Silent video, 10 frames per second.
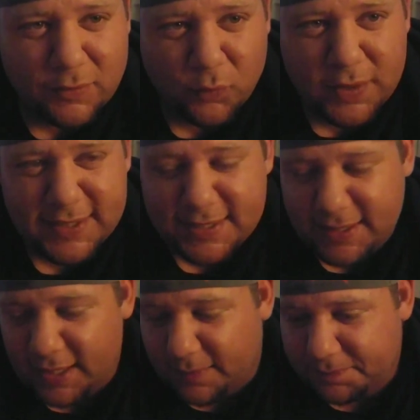What's
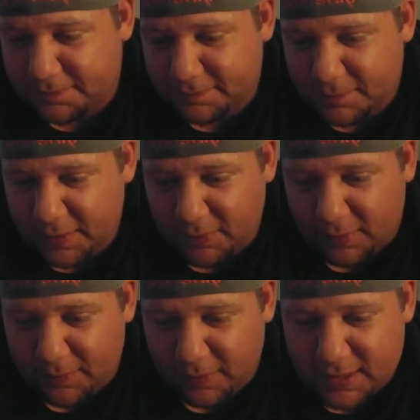up? People
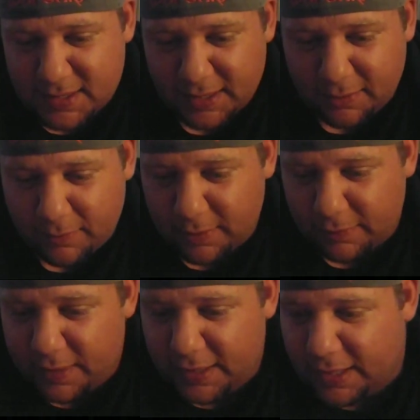are probably still at work
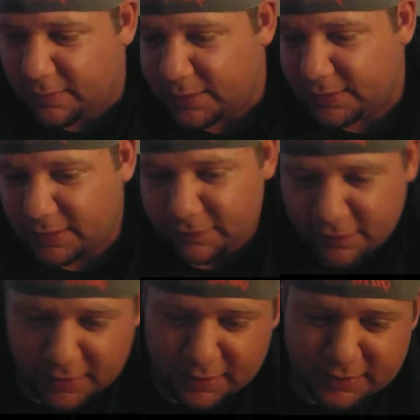right now, but I
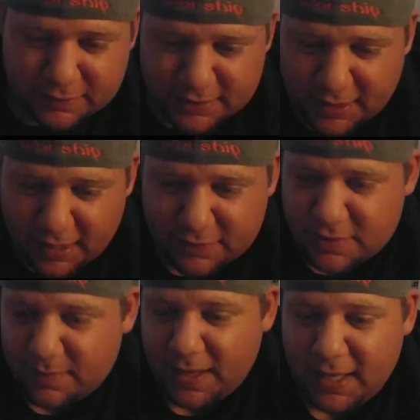figured I'd do this live
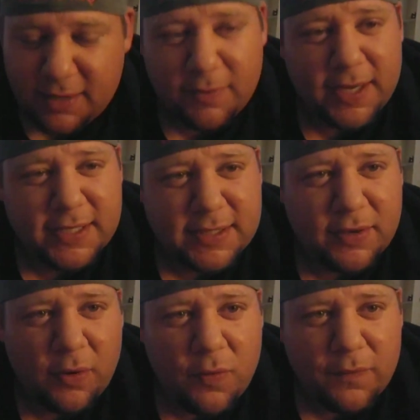stream anyways, and
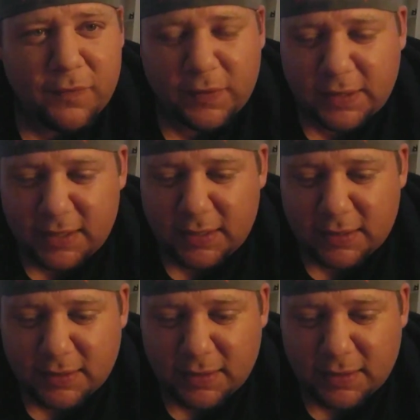hopefully